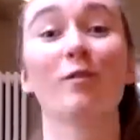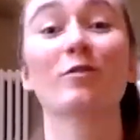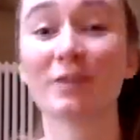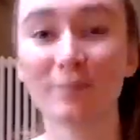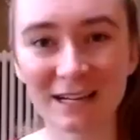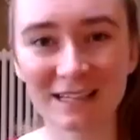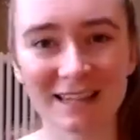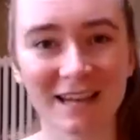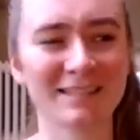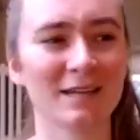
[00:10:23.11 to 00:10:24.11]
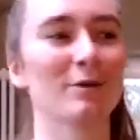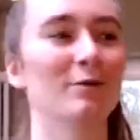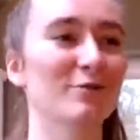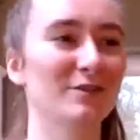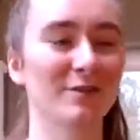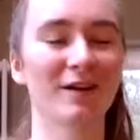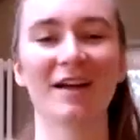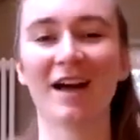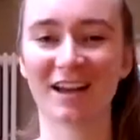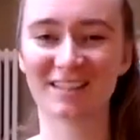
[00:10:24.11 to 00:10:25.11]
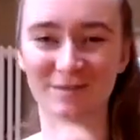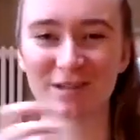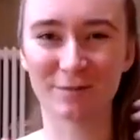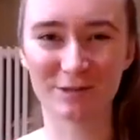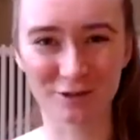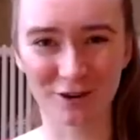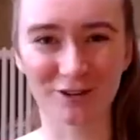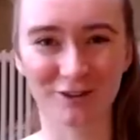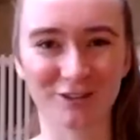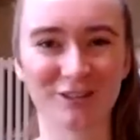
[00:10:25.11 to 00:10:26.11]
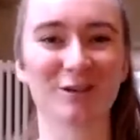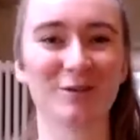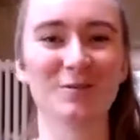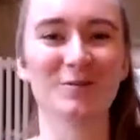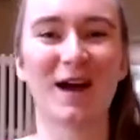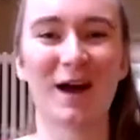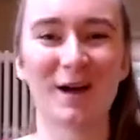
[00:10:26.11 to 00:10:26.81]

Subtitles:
also my dyslexia, but also I sometimes struggle to